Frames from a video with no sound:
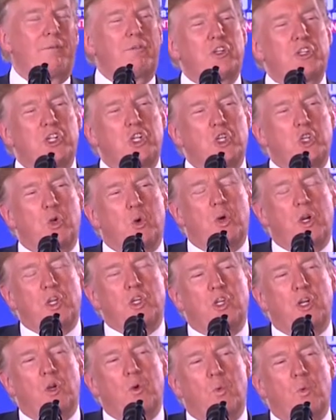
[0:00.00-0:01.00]
of a
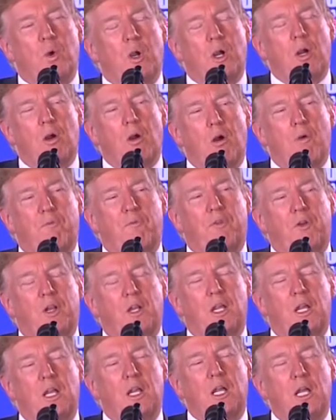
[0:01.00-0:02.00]
situation where
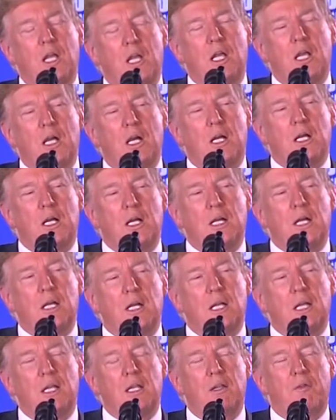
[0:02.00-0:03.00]
hopefully
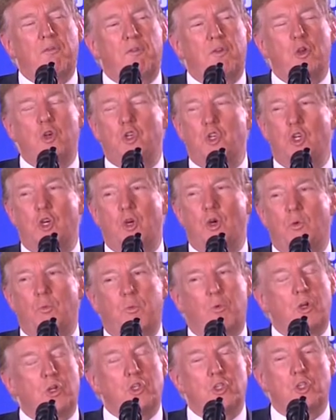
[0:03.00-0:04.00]
in the future,
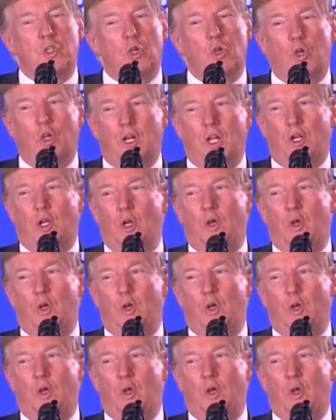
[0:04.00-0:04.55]
because you look at